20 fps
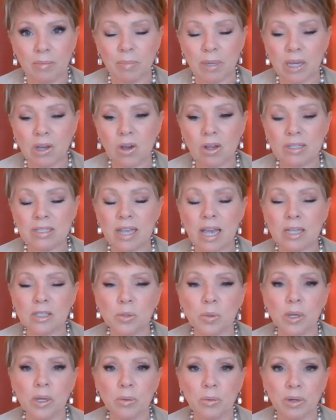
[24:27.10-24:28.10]
Because
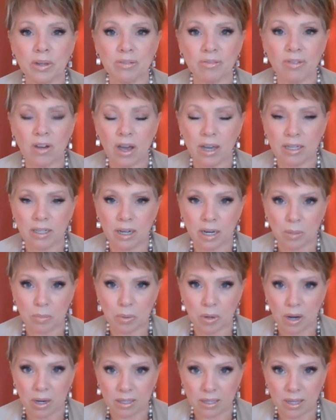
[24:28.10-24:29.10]
as we refine our
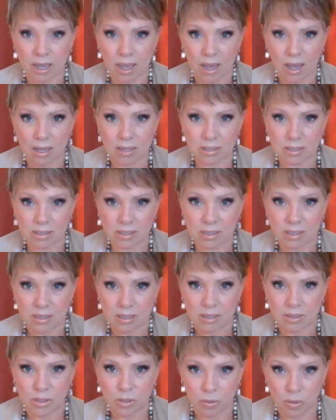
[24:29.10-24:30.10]
broadcast
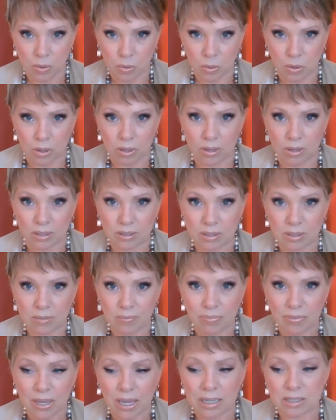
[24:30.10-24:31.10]
to the world,
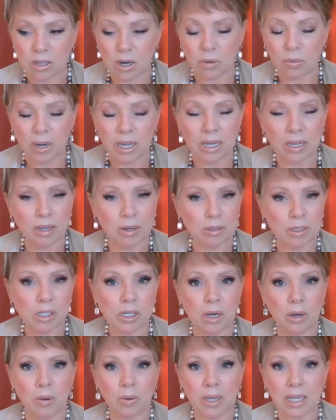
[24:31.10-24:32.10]
as our radio
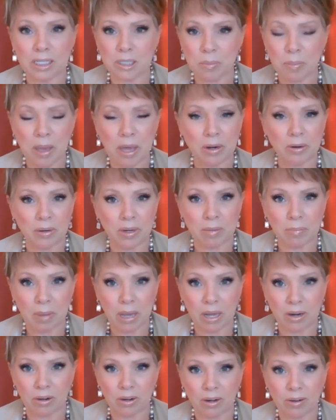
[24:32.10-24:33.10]
show gets better and
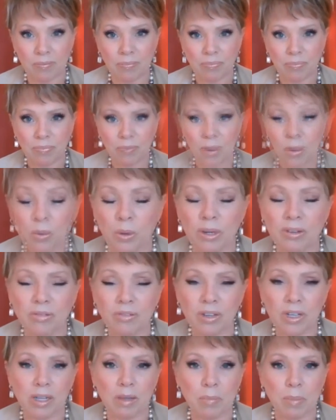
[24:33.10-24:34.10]
better, we
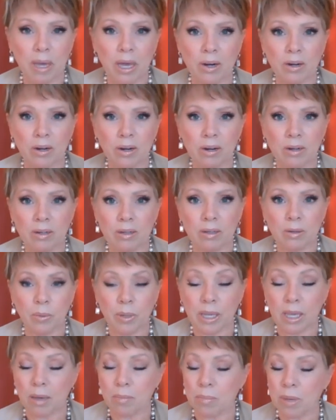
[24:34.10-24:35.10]
feel better,
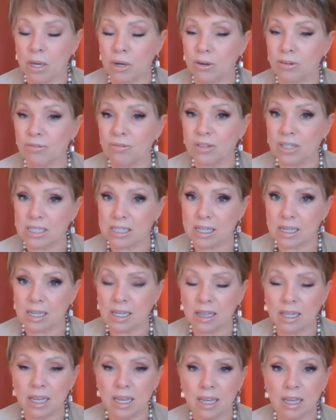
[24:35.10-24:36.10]
we get better
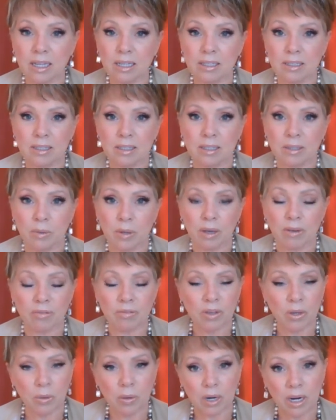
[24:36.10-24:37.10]
physically, we have
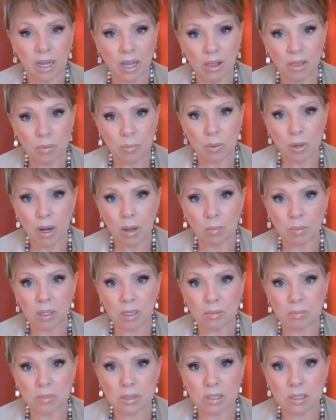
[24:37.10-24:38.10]
fewer health
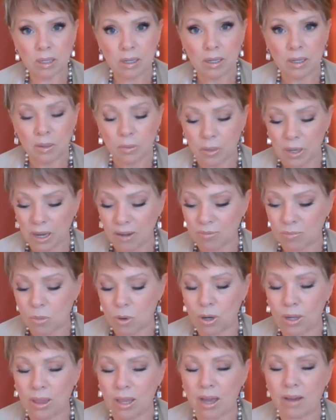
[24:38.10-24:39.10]
problems, we have
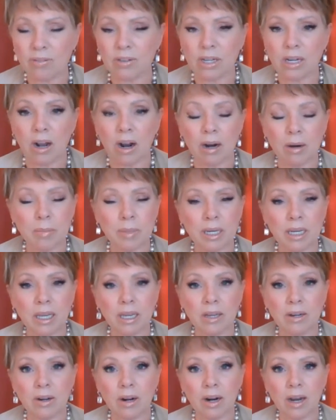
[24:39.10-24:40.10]
more love and
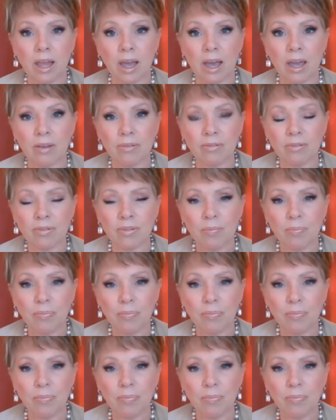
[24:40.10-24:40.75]
harmony in our life,